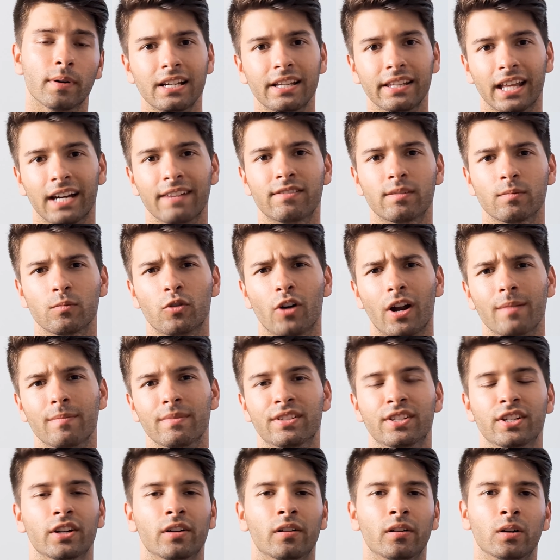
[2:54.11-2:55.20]
They have some great
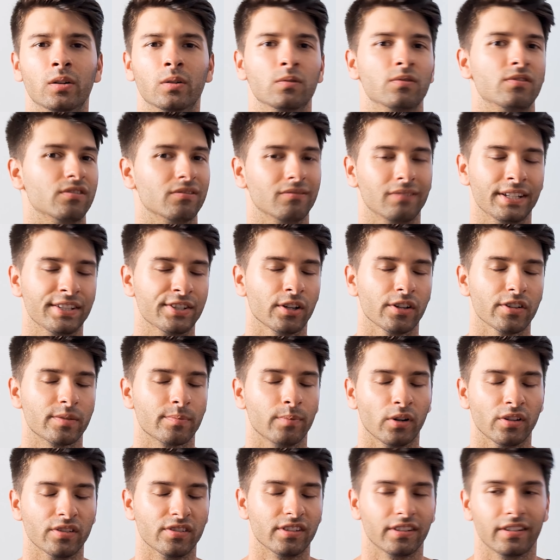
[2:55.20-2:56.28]
materials. It's not
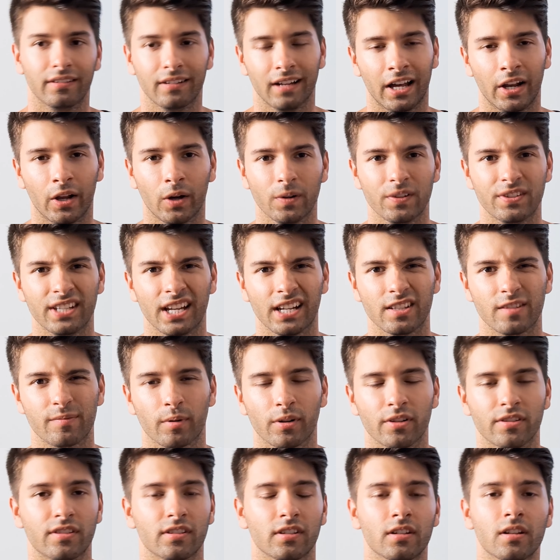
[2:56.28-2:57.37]
sponsored. I know it sounds
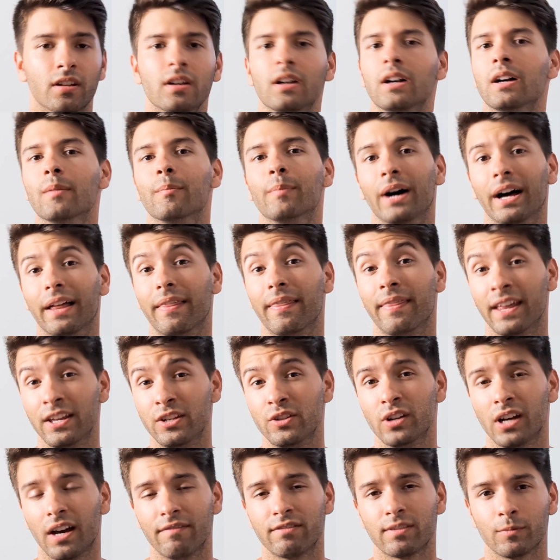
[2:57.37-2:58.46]
sponsored, but they do
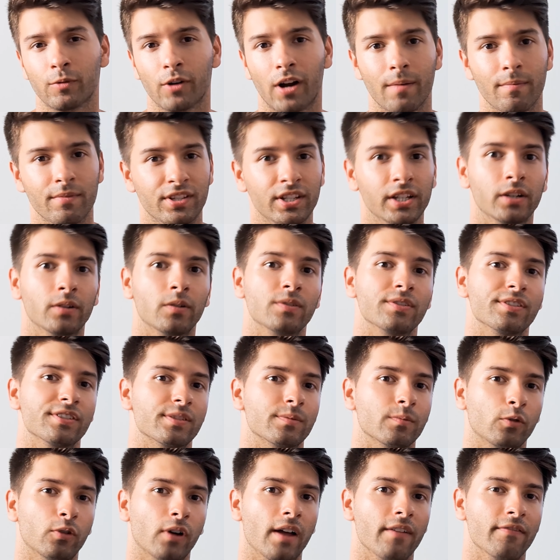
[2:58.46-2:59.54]
have some great materials and
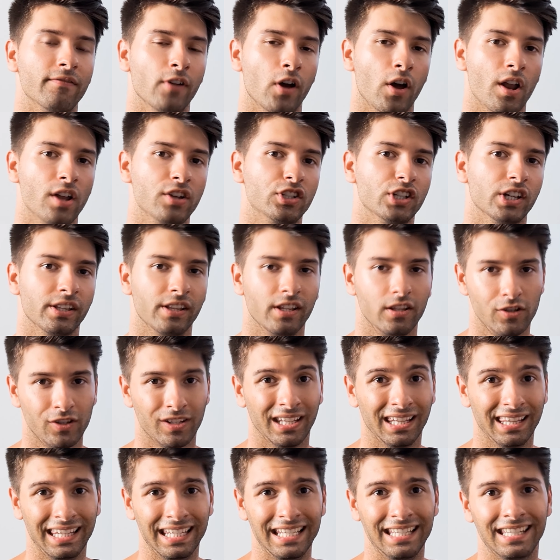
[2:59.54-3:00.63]
some great furniture that you
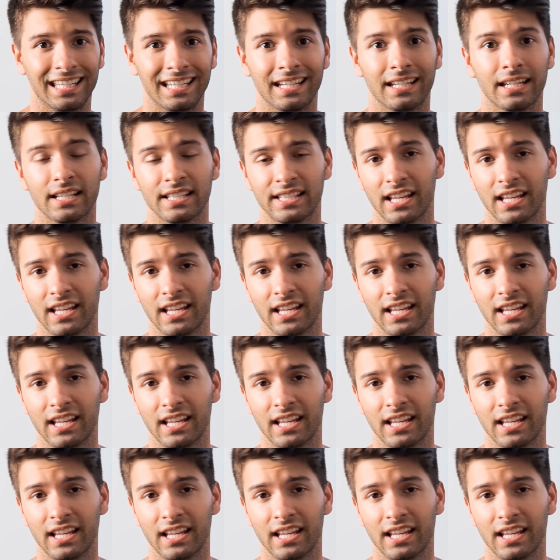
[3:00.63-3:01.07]
can link in as